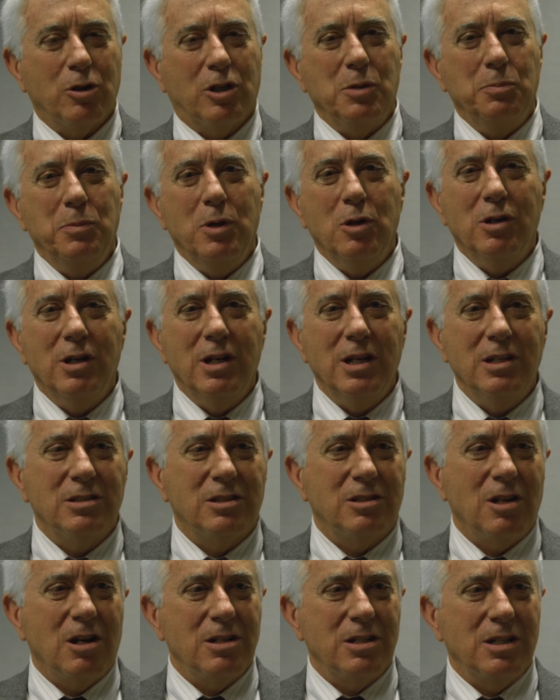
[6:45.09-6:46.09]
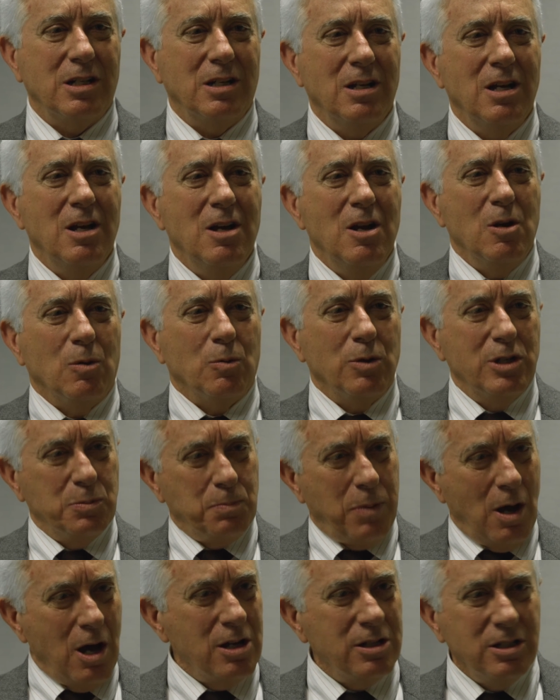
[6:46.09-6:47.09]
do communities start to
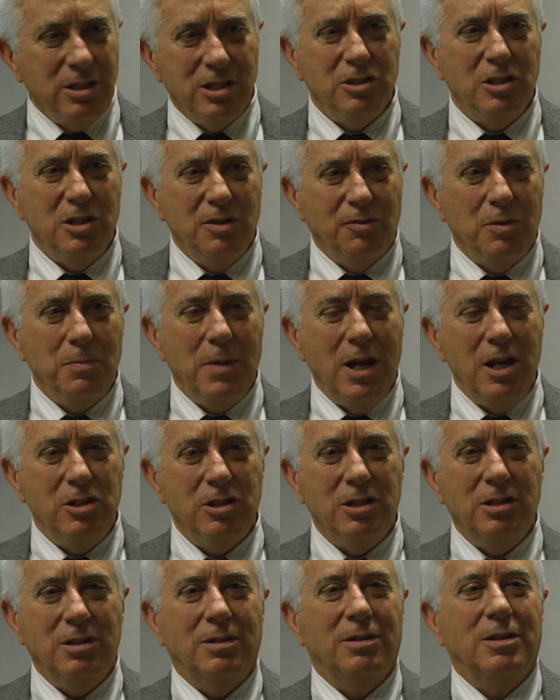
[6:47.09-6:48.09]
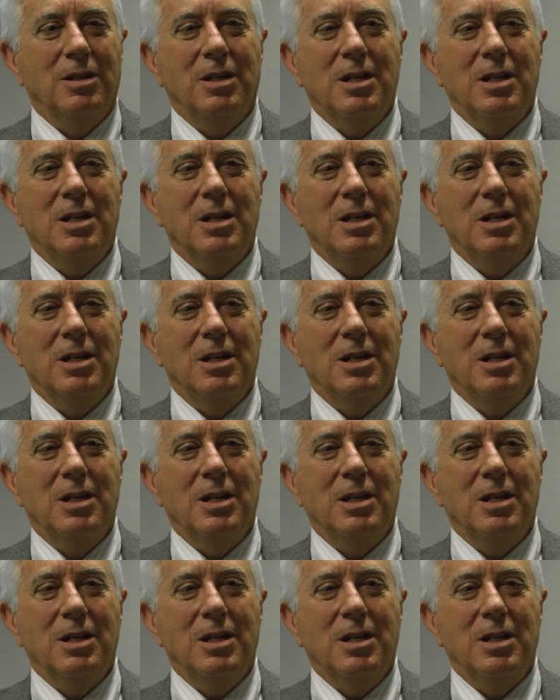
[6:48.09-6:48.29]
respond to this information,